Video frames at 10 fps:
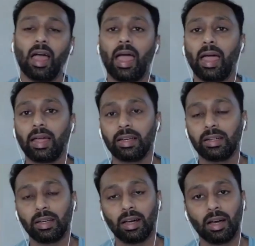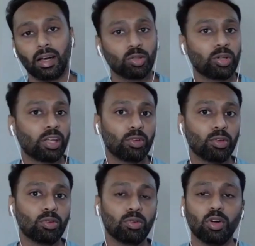and to give
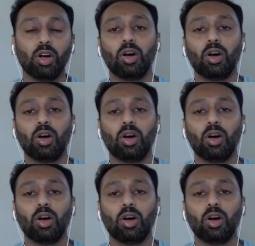you